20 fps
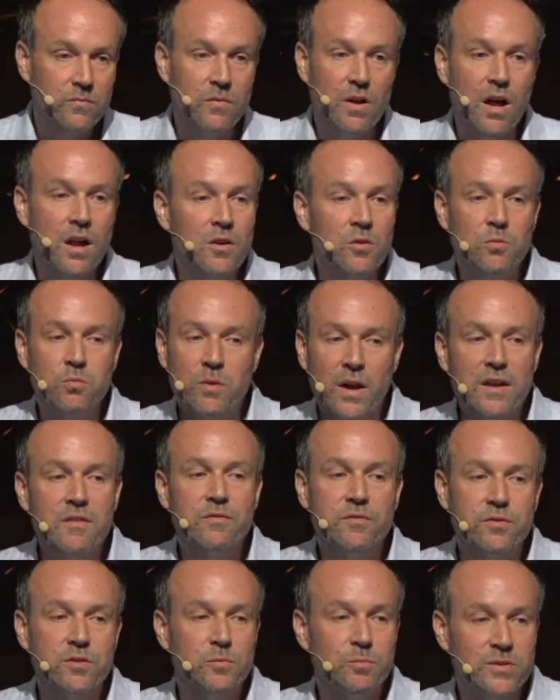our
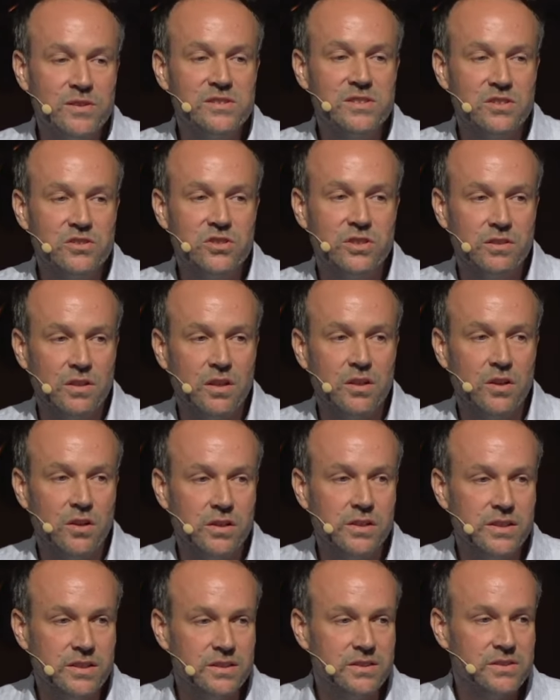rightful position on our
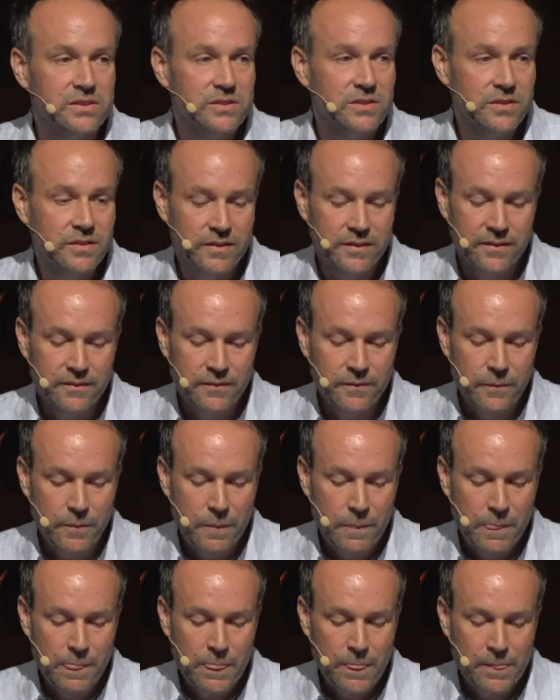knees.
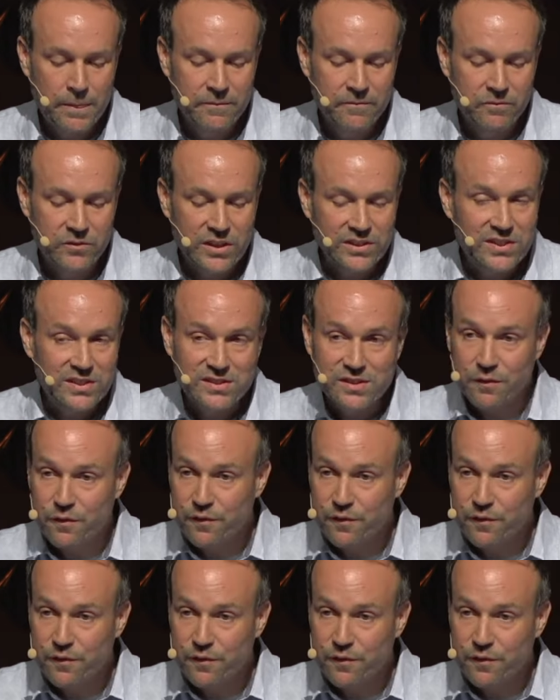This is the